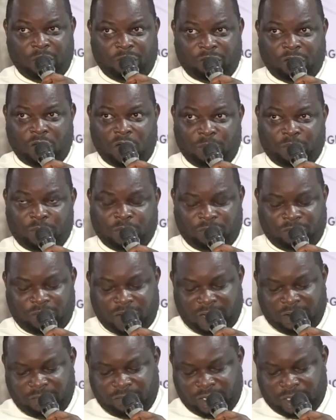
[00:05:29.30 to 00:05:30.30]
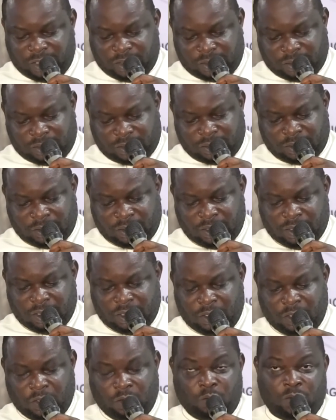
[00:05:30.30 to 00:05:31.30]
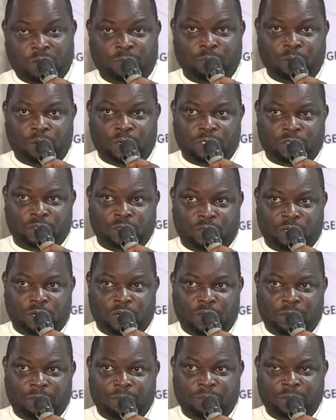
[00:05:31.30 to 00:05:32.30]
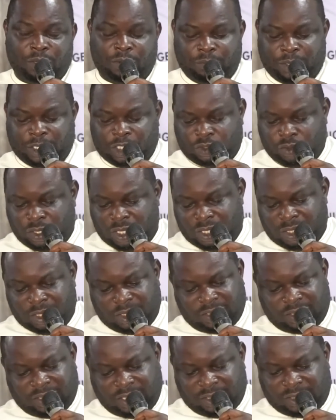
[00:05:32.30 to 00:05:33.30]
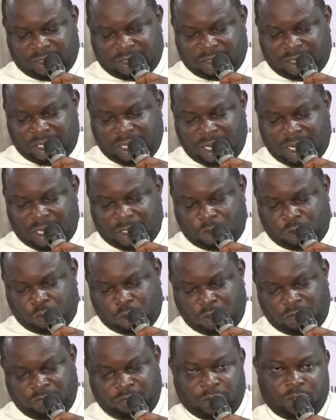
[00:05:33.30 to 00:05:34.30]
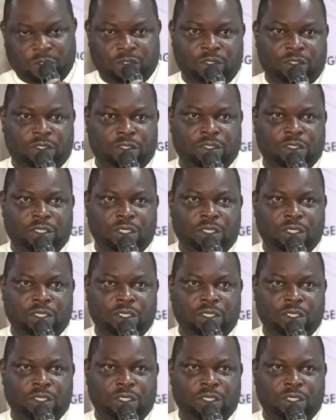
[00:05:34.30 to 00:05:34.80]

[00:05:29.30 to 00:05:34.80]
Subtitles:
of up to 5 years, with moratorium between 6 and 12 months.